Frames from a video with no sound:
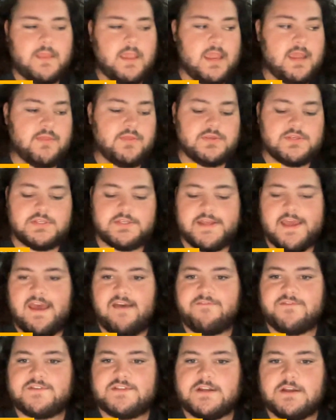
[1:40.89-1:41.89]
and the
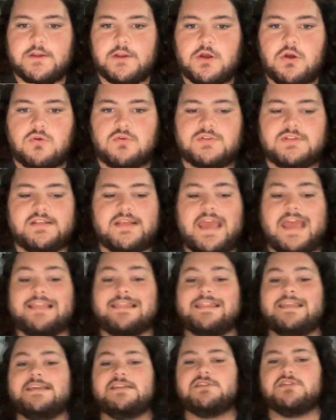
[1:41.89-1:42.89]
staff as they're going to host
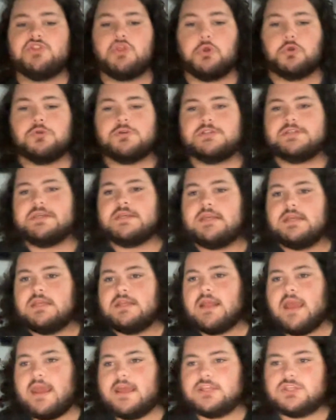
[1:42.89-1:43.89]
at least
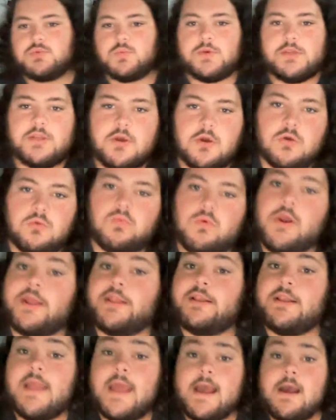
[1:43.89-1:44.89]
13 as we know
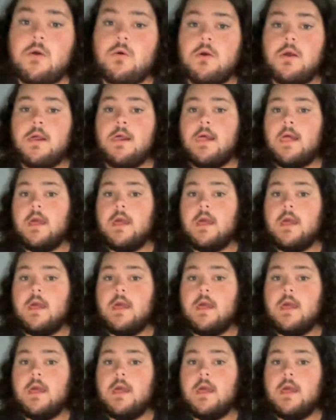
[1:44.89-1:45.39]
right now.